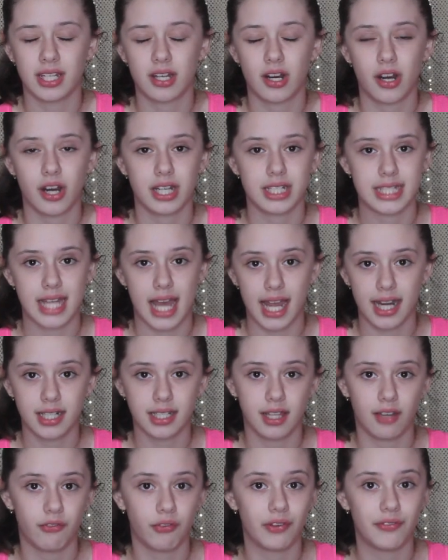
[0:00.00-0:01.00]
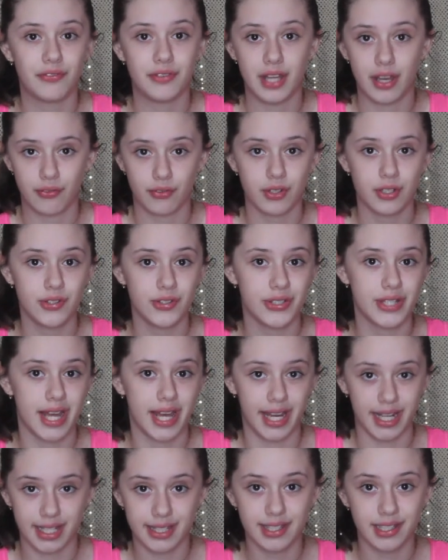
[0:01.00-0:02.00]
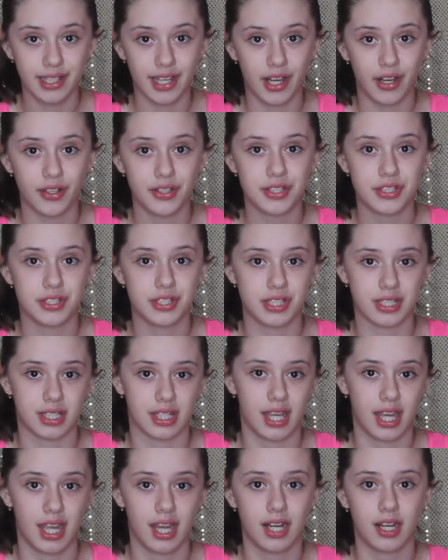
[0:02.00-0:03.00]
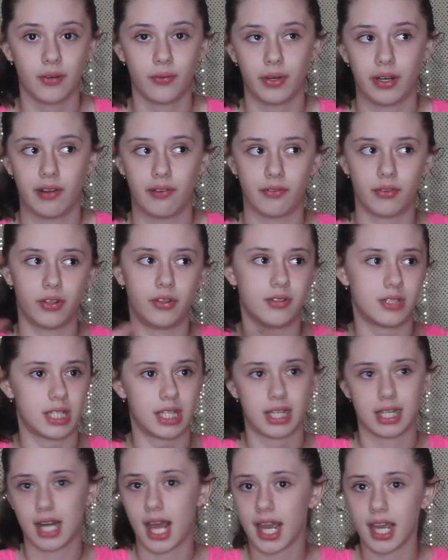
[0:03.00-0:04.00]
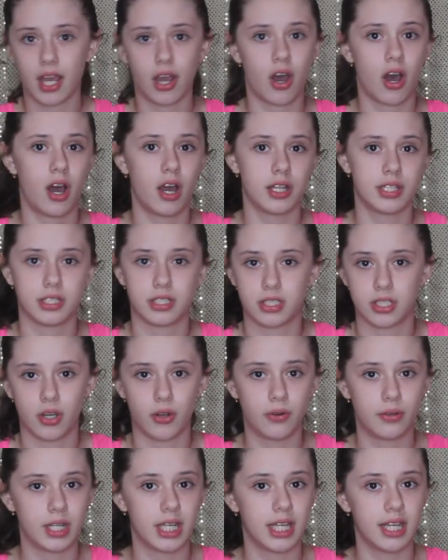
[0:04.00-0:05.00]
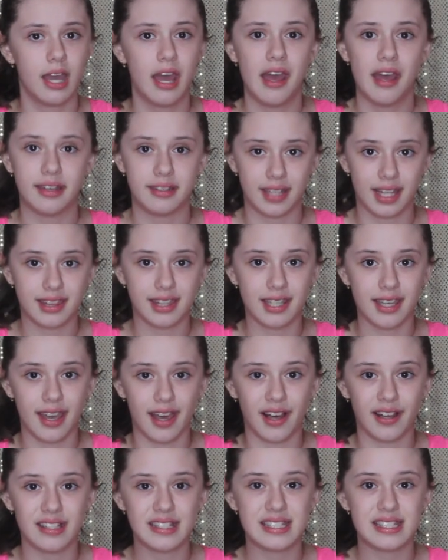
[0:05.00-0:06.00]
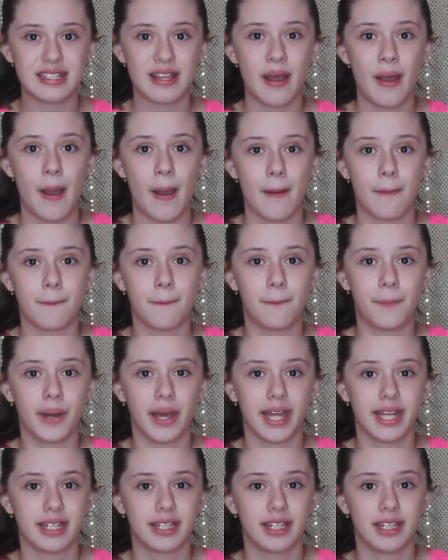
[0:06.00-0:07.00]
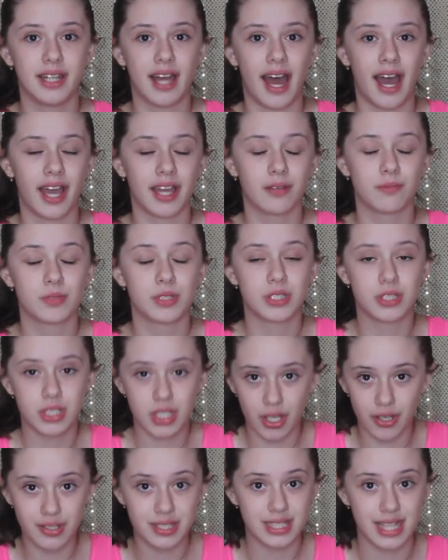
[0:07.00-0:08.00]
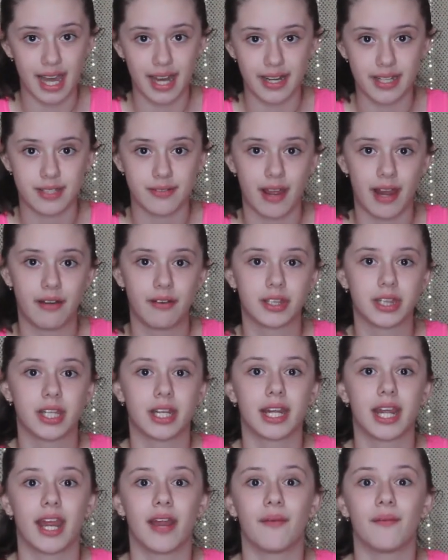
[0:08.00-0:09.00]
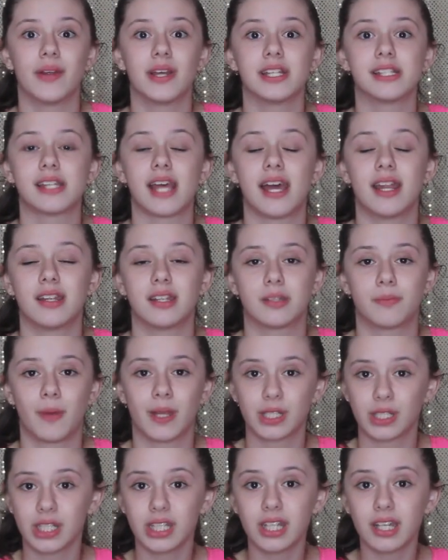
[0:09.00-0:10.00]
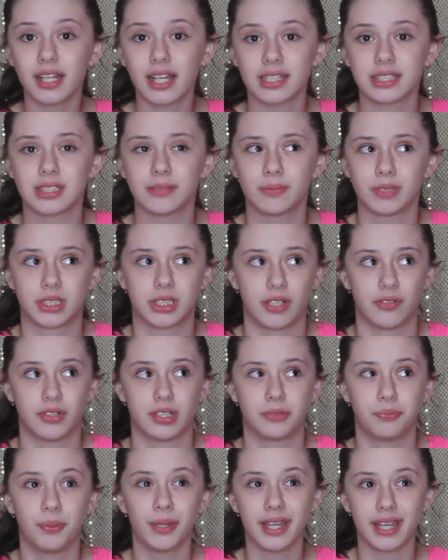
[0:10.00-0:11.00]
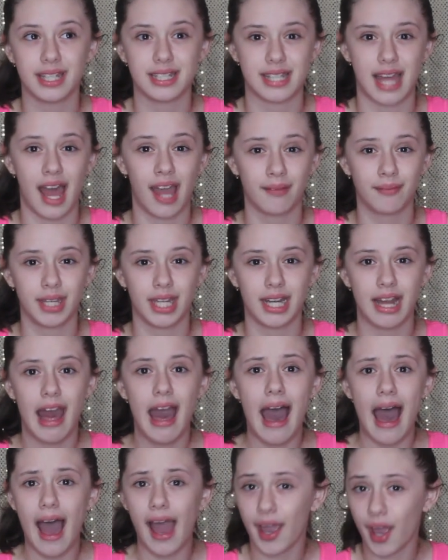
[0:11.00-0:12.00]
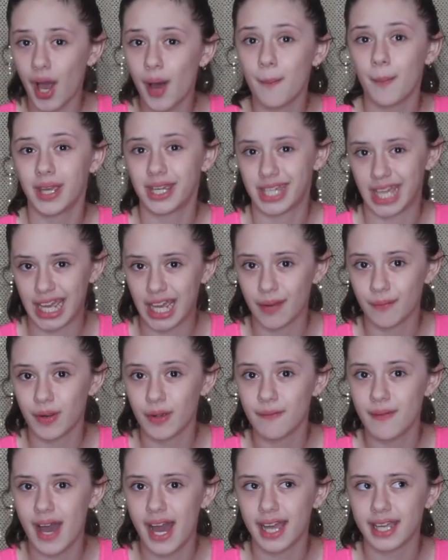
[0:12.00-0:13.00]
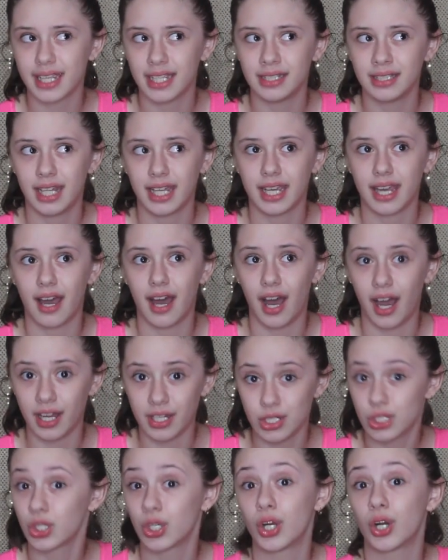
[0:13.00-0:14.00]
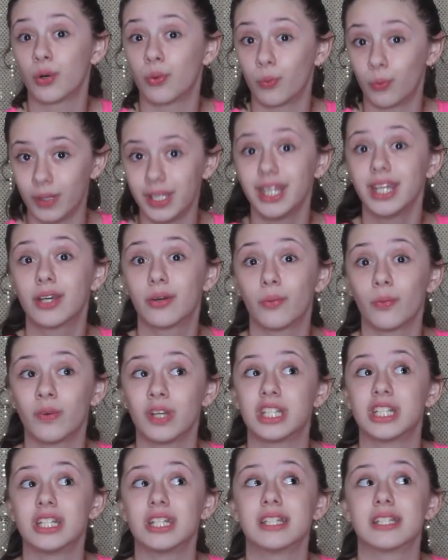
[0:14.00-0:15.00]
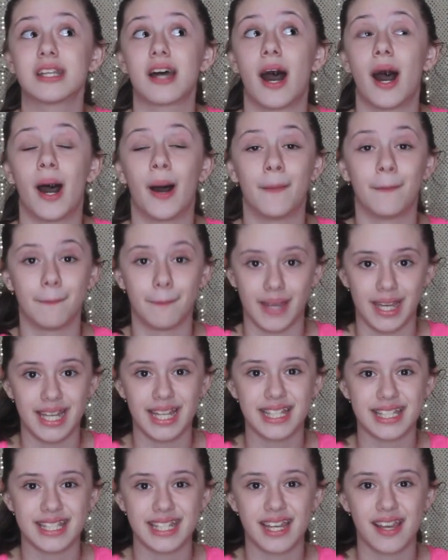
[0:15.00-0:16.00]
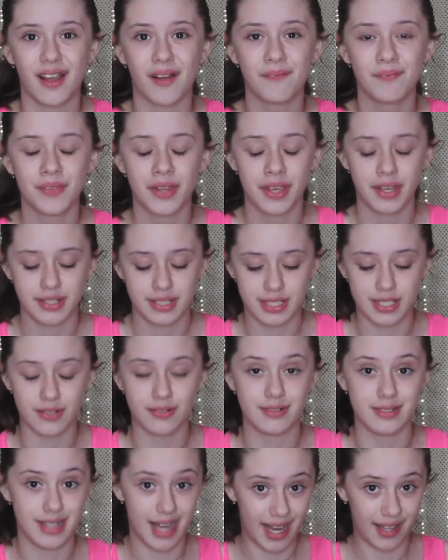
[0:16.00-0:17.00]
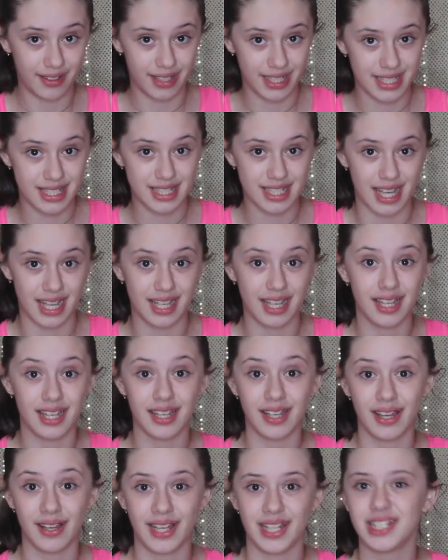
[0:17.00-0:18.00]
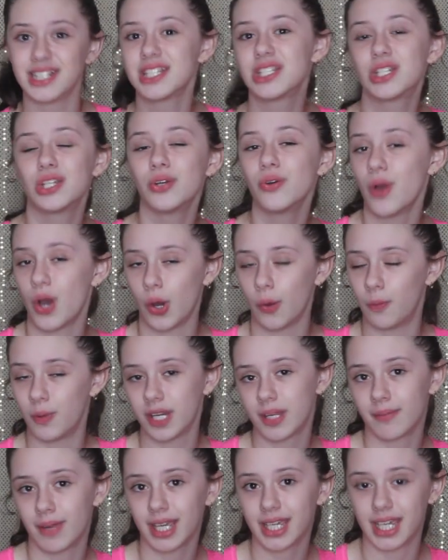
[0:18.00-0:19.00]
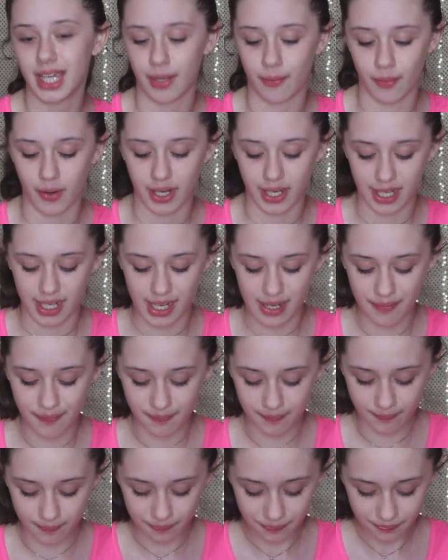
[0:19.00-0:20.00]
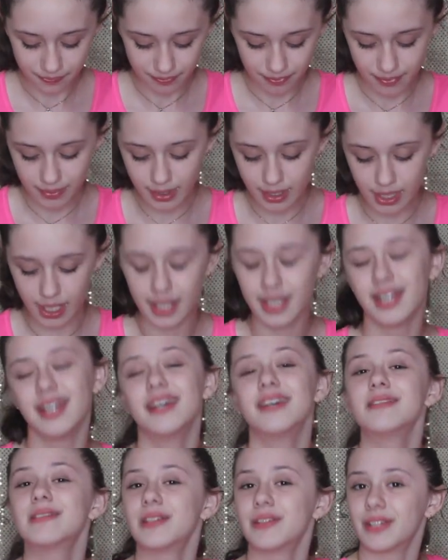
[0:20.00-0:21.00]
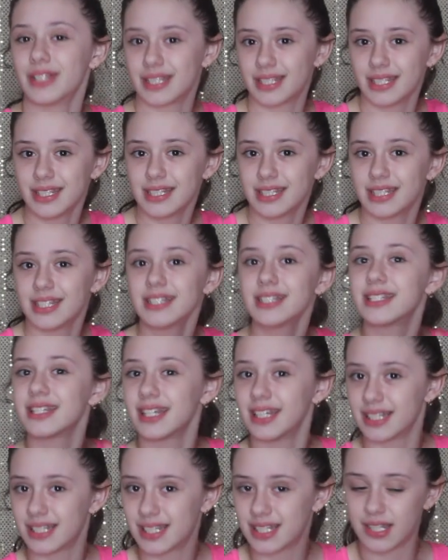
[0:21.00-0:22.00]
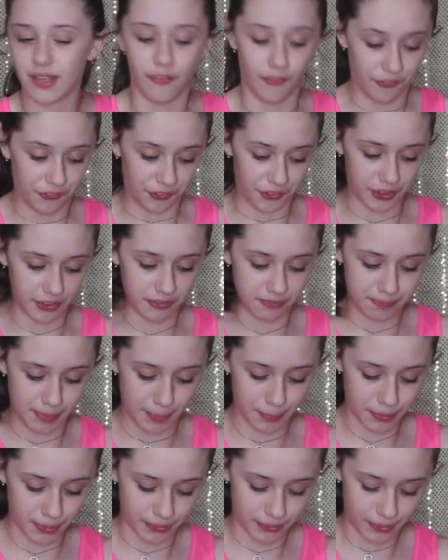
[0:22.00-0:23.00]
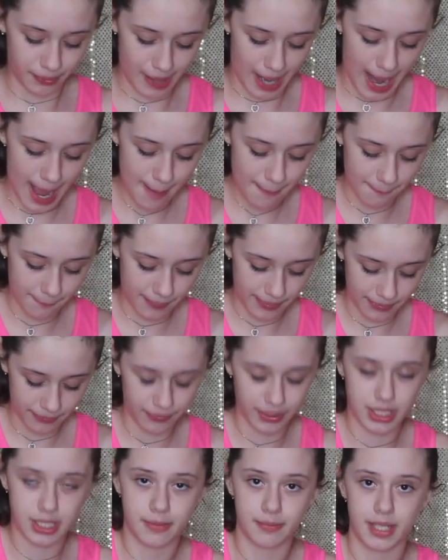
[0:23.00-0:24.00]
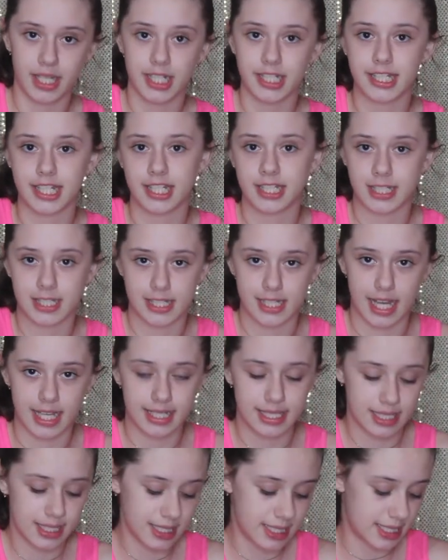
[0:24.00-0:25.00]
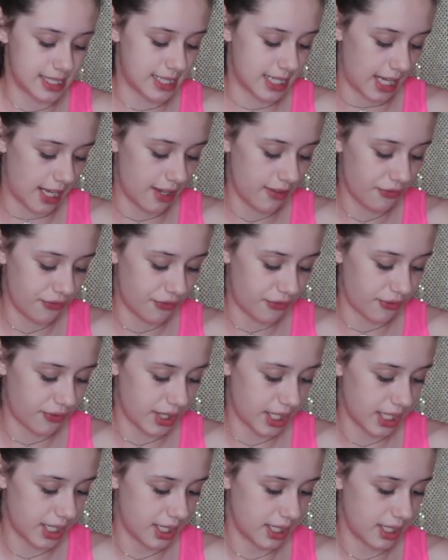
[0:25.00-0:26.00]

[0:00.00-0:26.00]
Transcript: in our entire life, we've never used anything else, just Canon. We never used like Nikon, Sony, nothing else. But I am so satisfied with their cameras and especially their customer service because, I mean, I got my camera back in like under a week, which is amazing. So now let's get into opening my camera again. So this is it. It's full of bubble wrap, which means it's nice and safe.